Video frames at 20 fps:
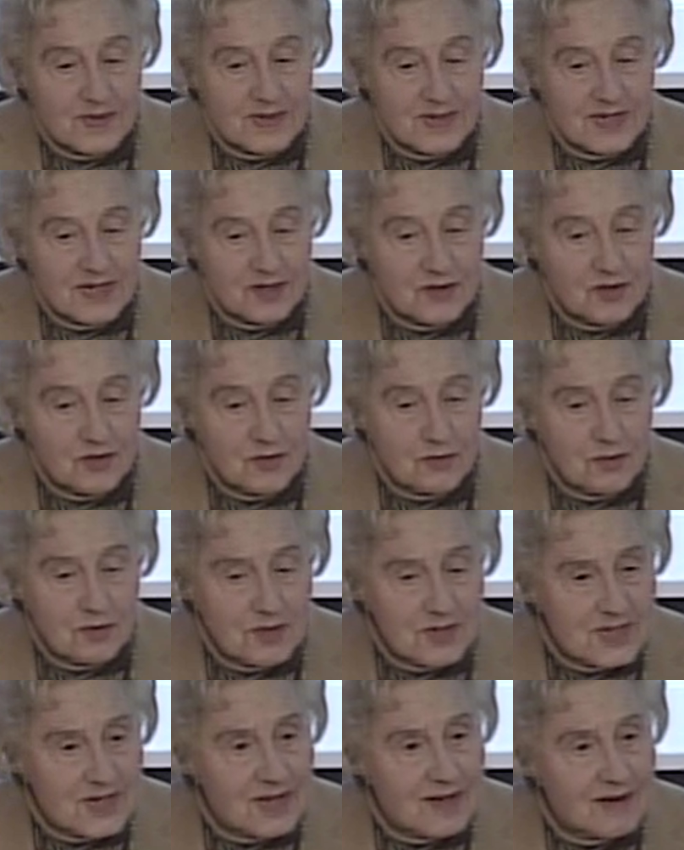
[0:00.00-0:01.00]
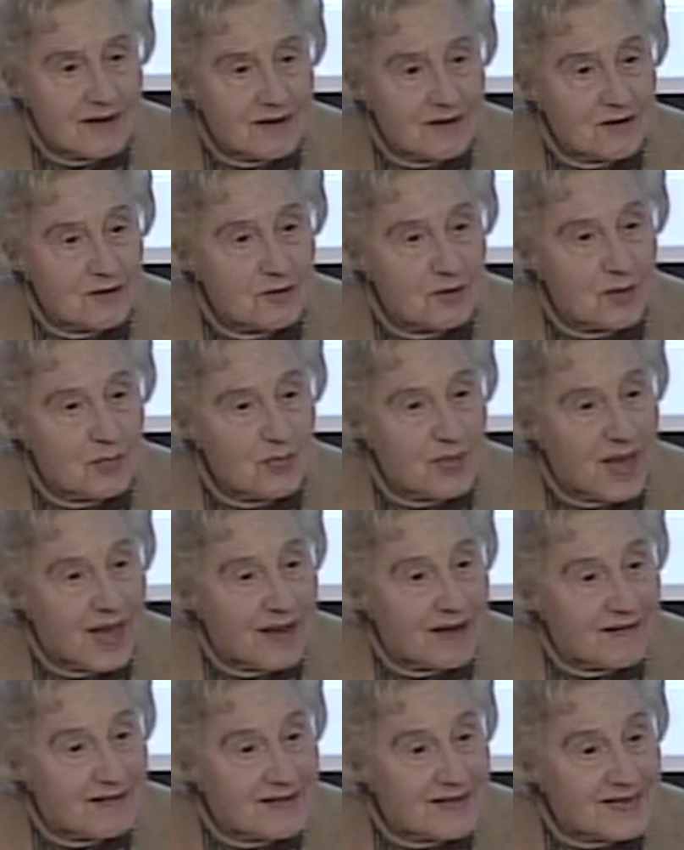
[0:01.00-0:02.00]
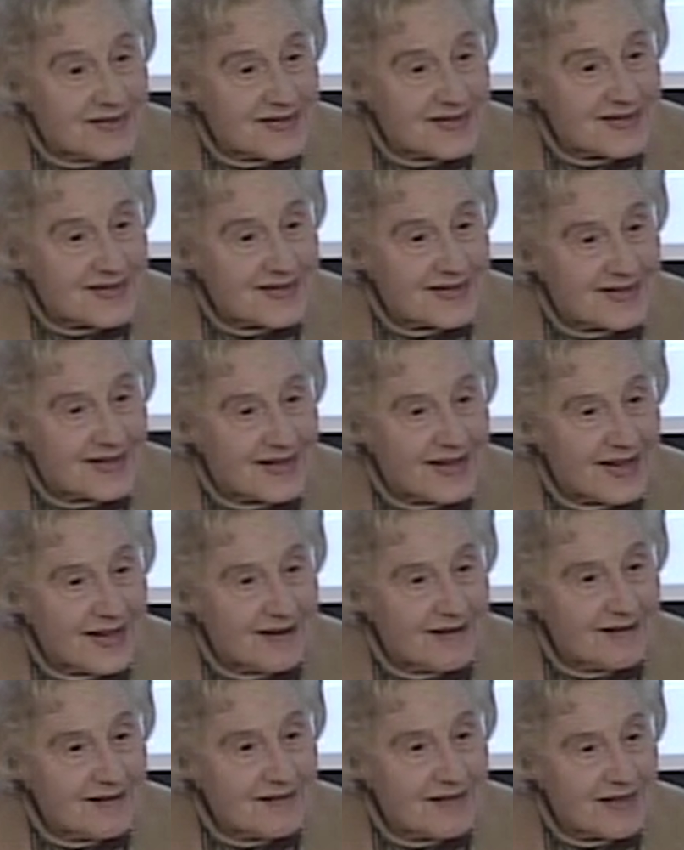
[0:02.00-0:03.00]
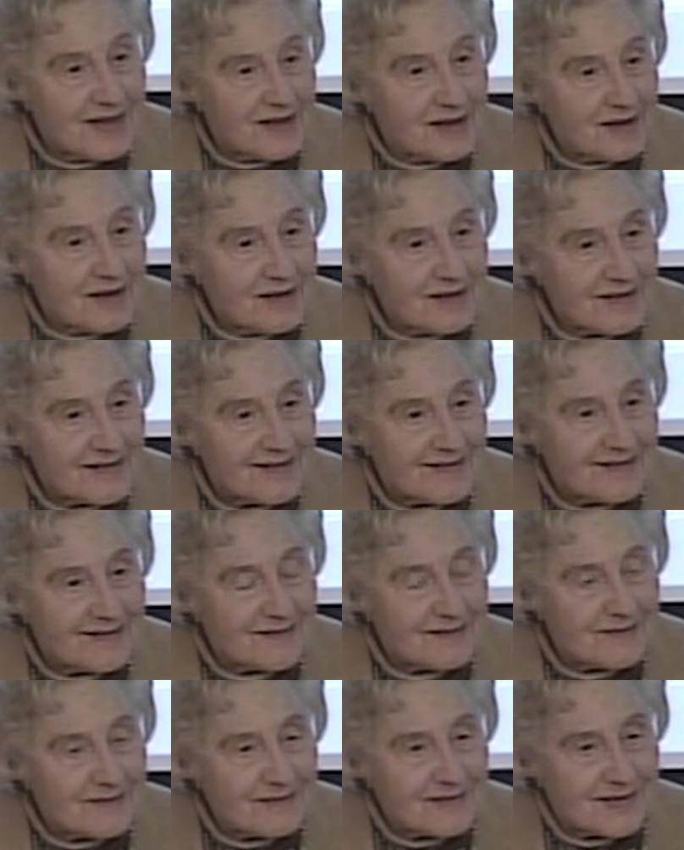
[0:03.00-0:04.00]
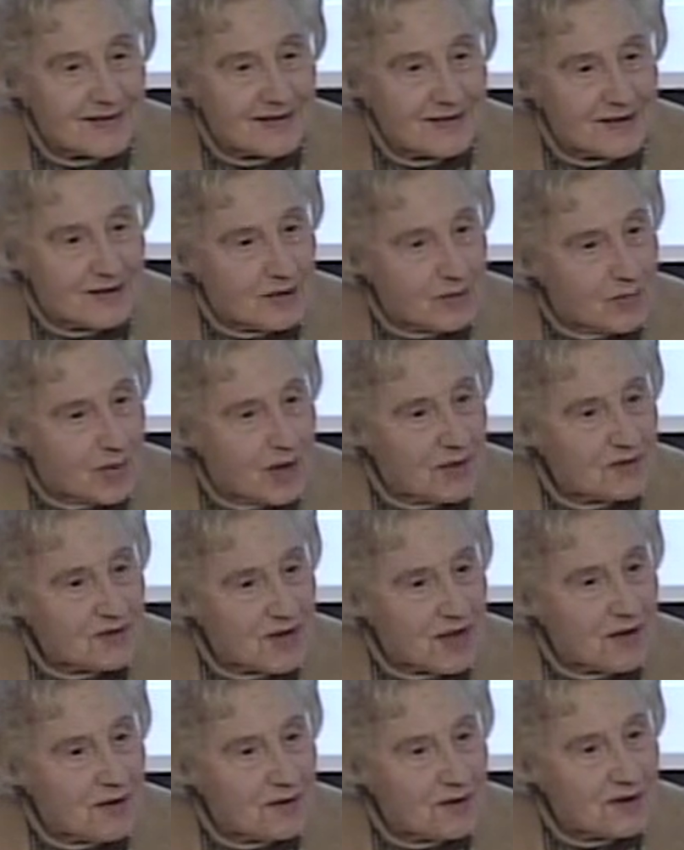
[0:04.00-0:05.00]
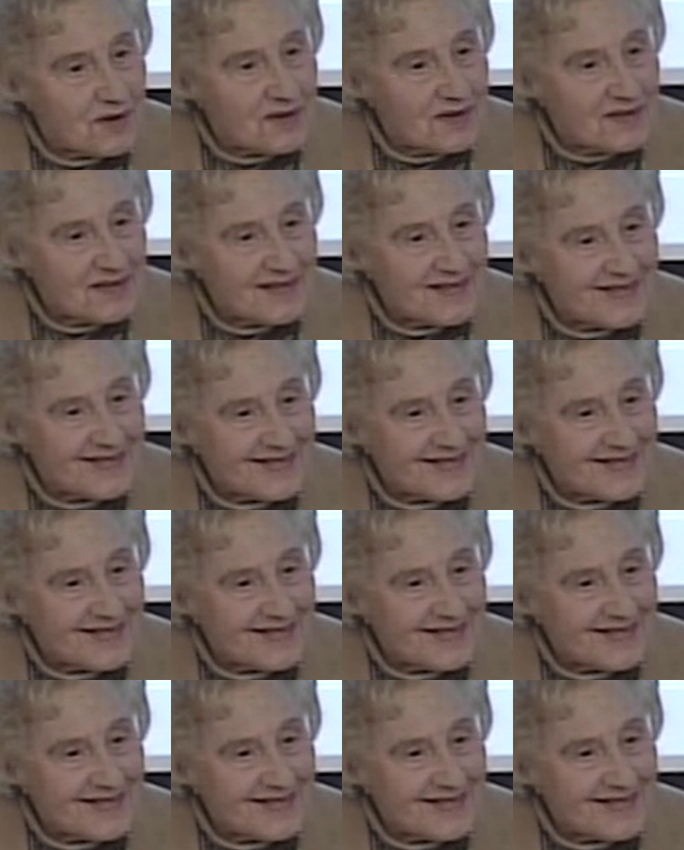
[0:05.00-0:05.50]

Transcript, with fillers: did you tell your parents anything uh, about our